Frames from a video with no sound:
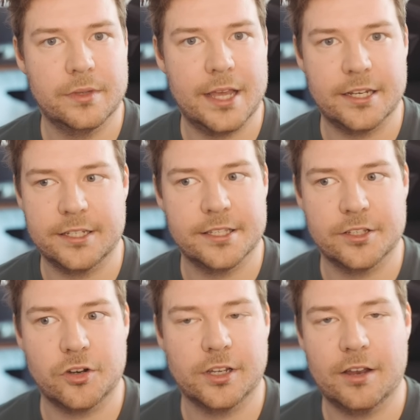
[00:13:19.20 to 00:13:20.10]
entities
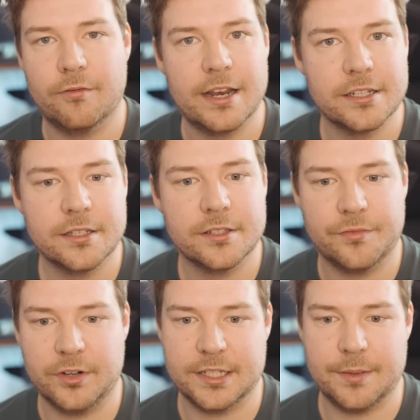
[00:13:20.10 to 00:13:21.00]
that don't get rendered. So,
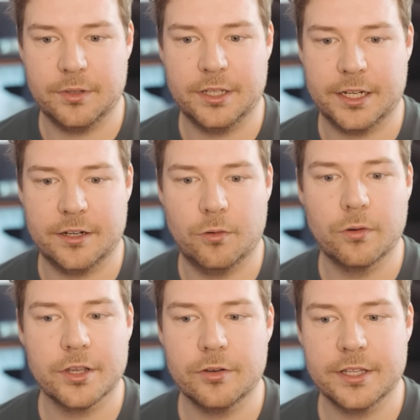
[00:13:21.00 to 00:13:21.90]
for example, like an
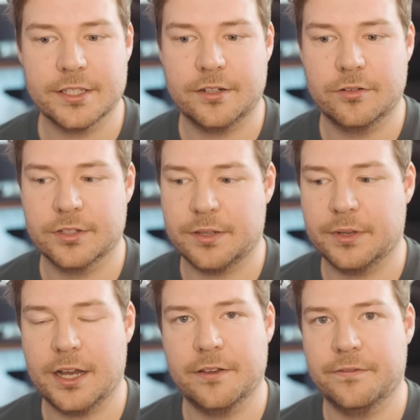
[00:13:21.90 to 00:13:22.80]
audio listener or some
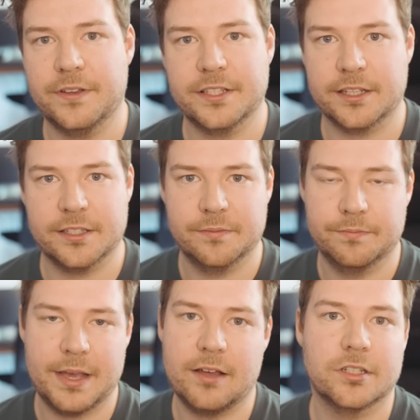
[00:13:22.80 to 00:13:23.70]
kind of physics
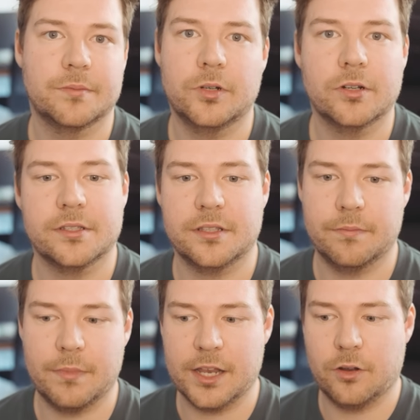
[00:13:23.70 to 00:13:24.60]
bounding box
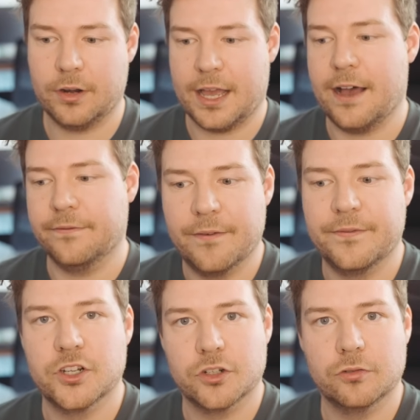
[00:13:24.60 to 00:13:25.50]
that might not have a
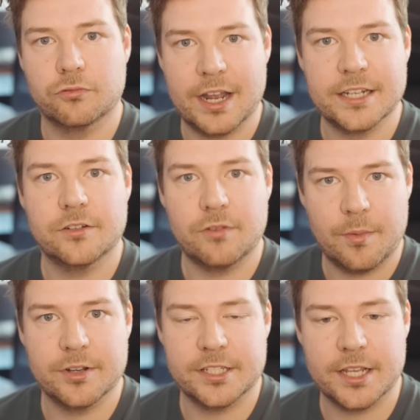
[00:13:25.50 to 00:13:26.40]
visual rendered
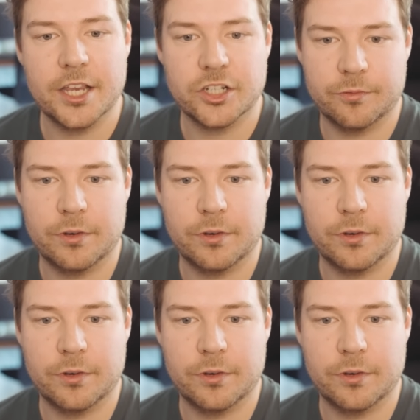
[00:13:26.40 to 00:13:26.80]
representation,